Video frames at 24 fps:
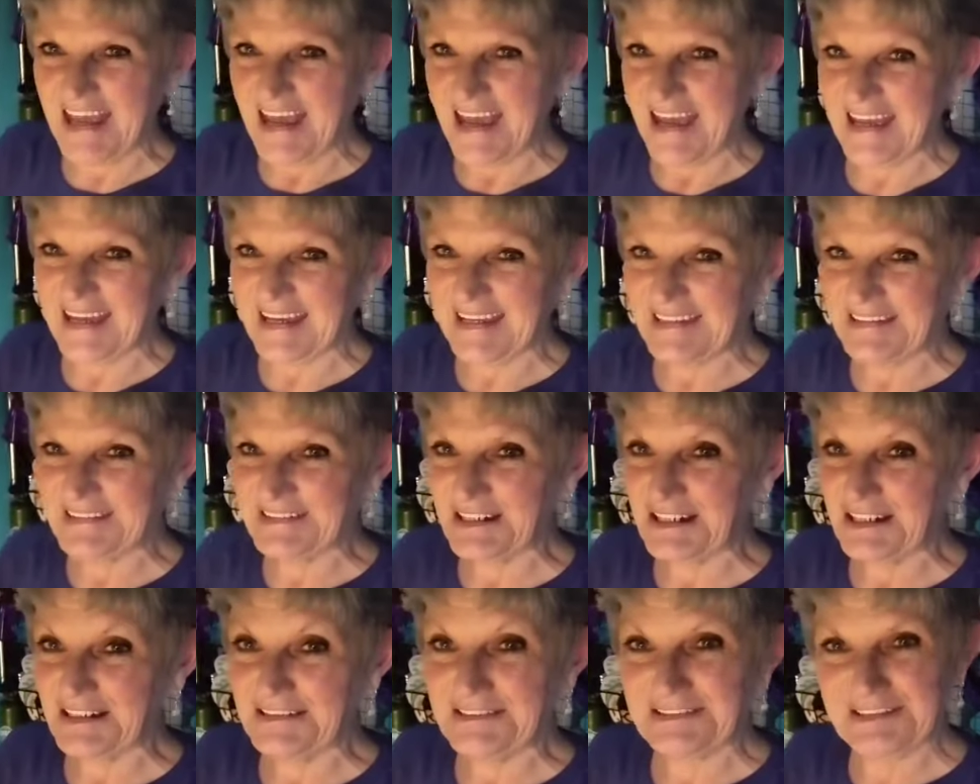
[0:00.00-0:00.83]
And
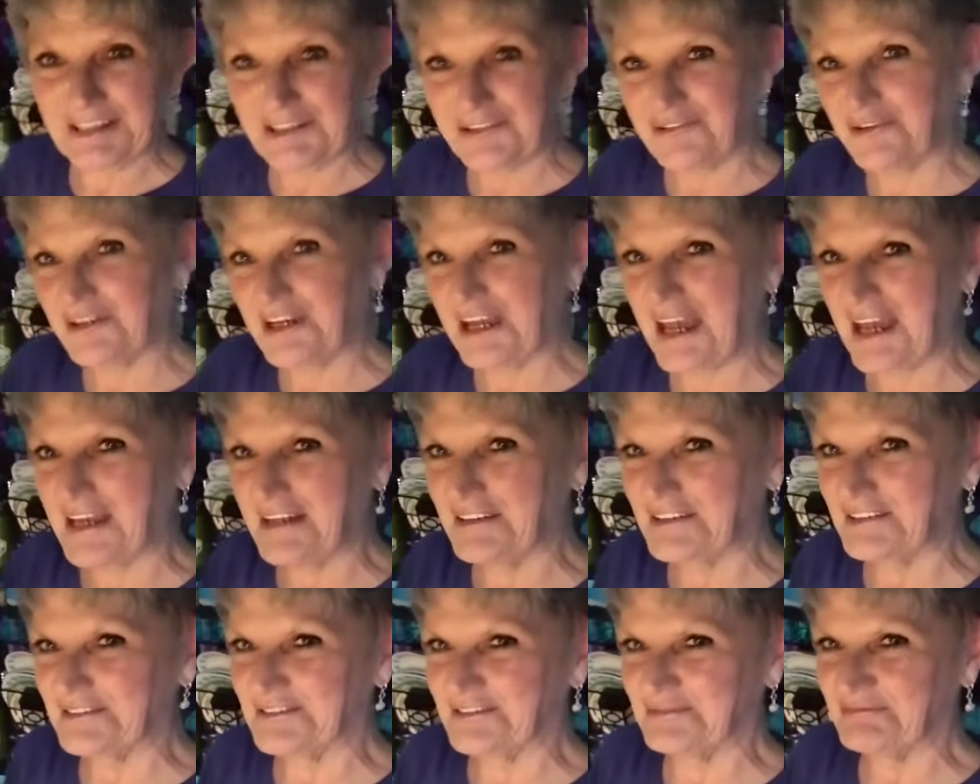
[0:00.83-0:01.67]
uh, get
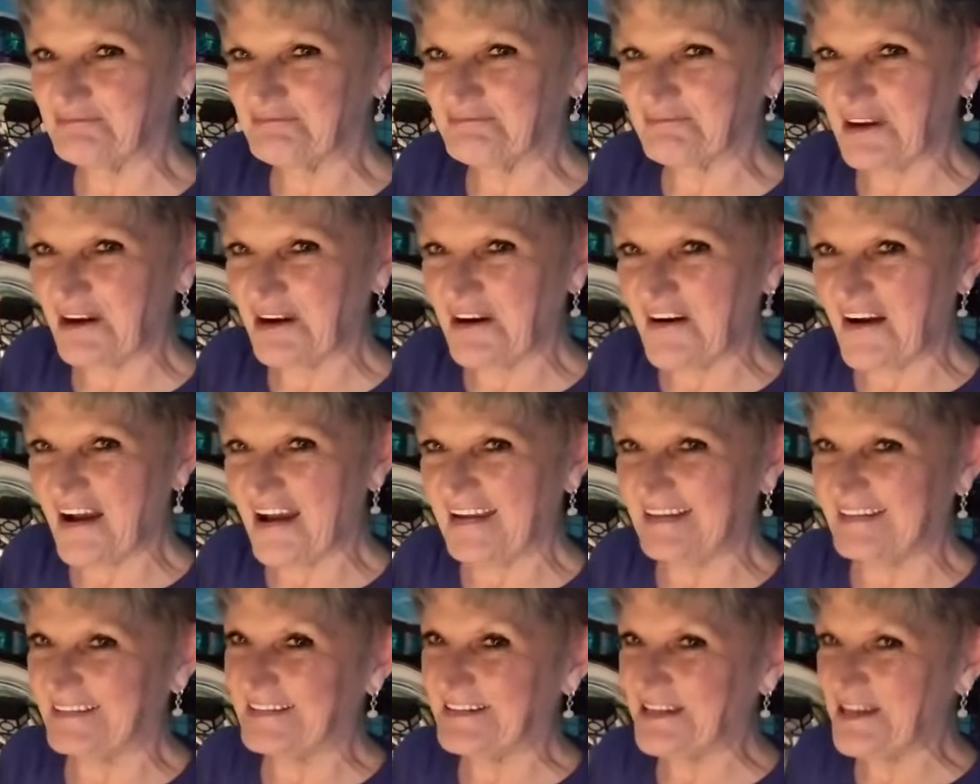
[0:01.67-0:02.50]
creative. All
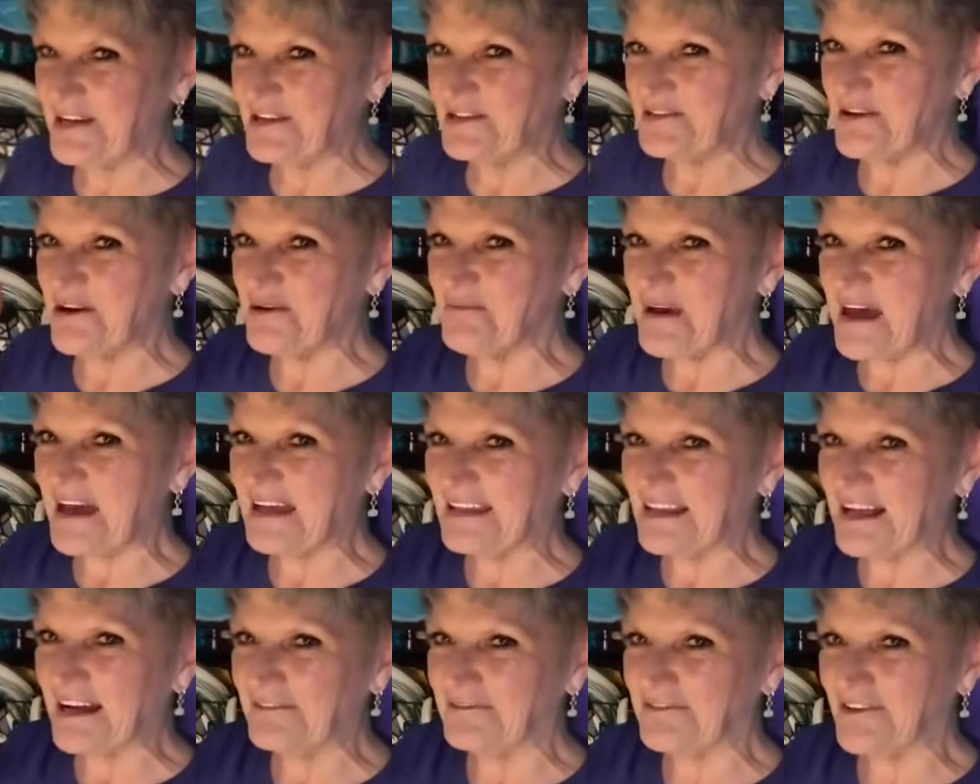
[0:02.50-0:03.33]
right.
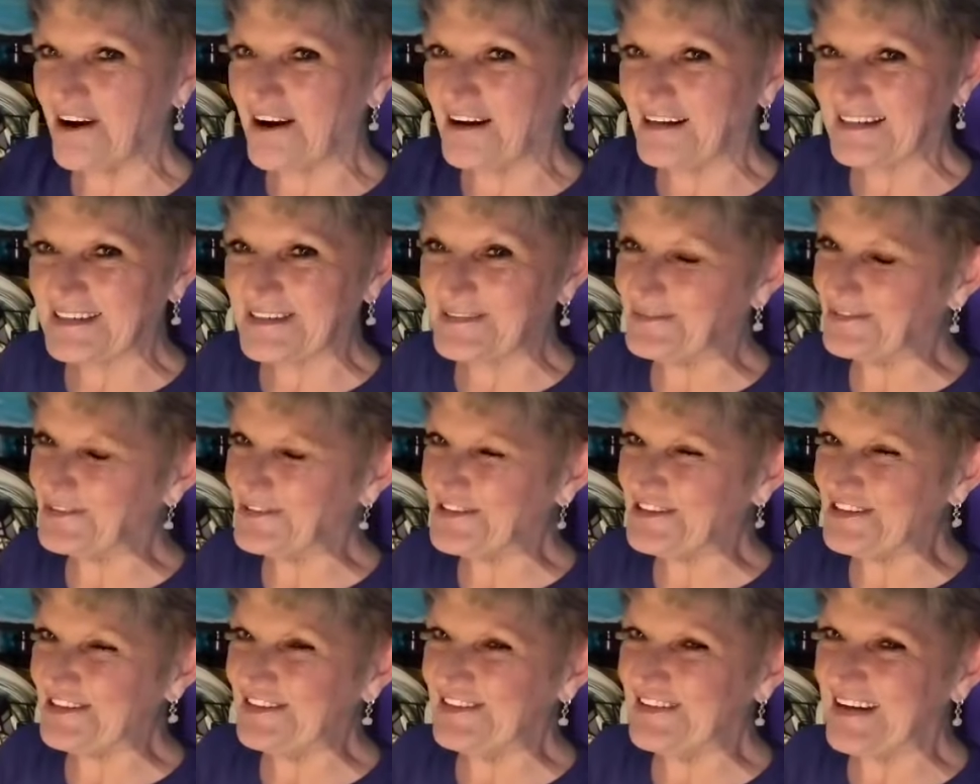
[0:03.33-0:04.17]
Nomad Life Rocks. We'll
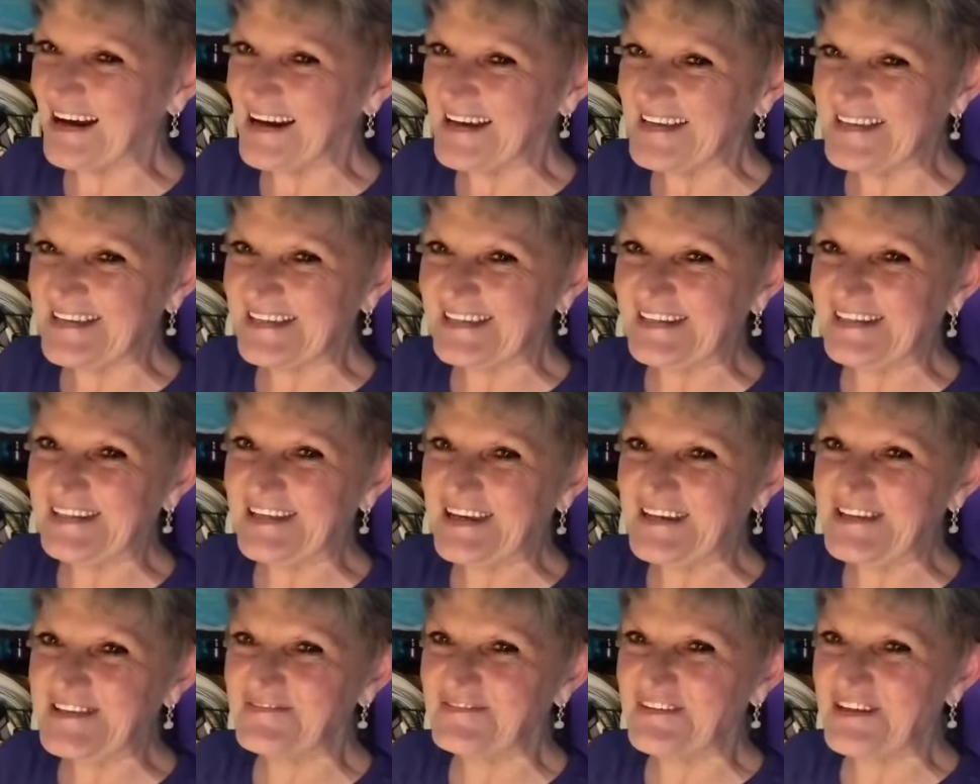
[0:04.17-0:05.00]
see you guys in the
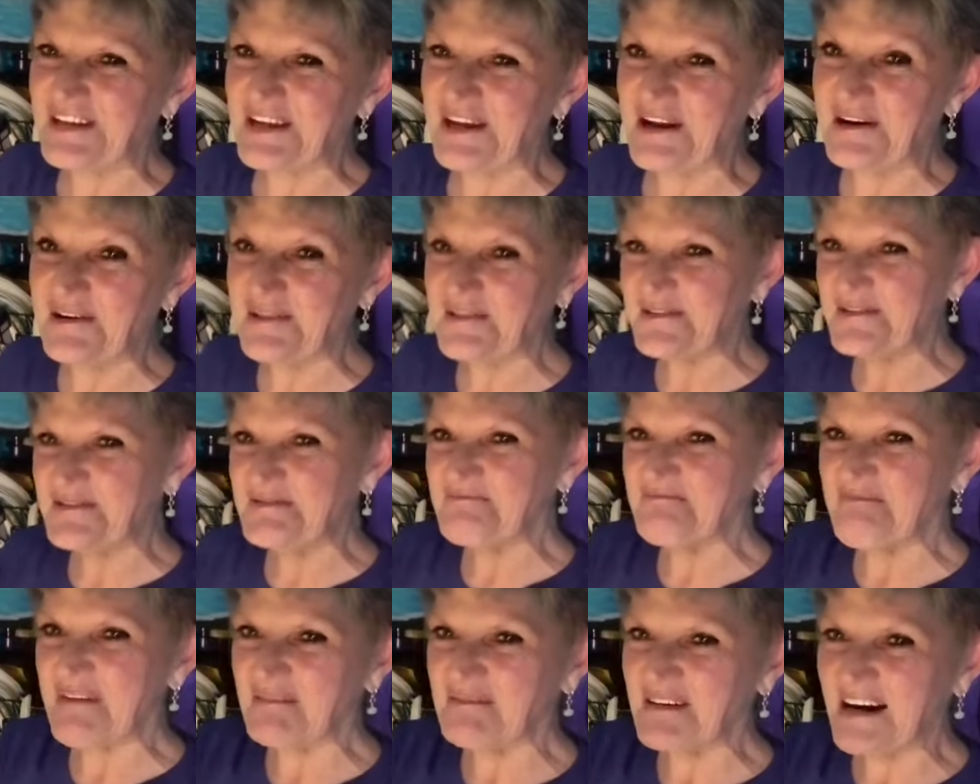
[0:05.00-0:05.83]
next video.
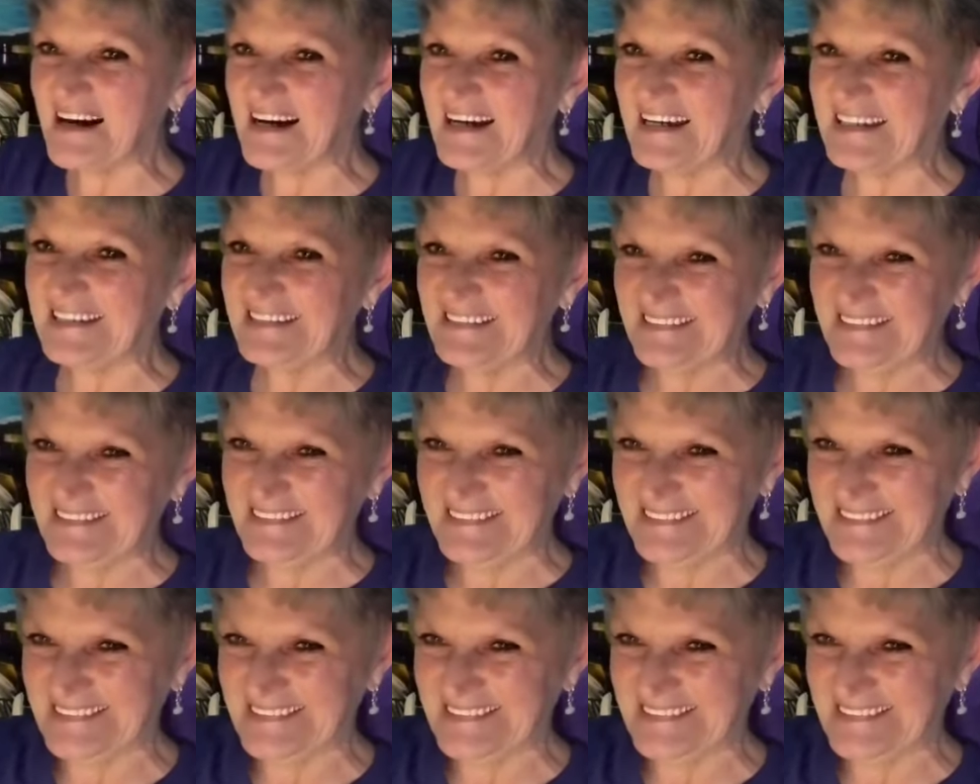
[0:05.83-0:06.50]
Bye-bye.